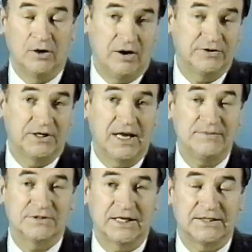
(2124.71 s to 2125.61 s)

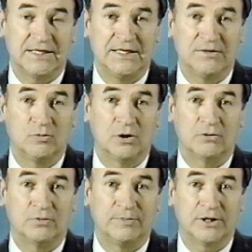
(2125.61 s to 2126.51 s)
Oftentimes that key
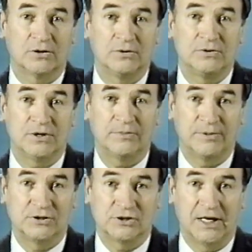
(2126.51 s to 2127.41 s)
word will be a clue to the
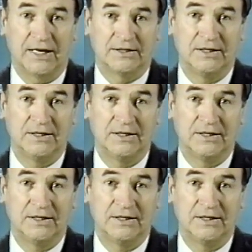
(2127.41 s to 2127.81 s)
punchline,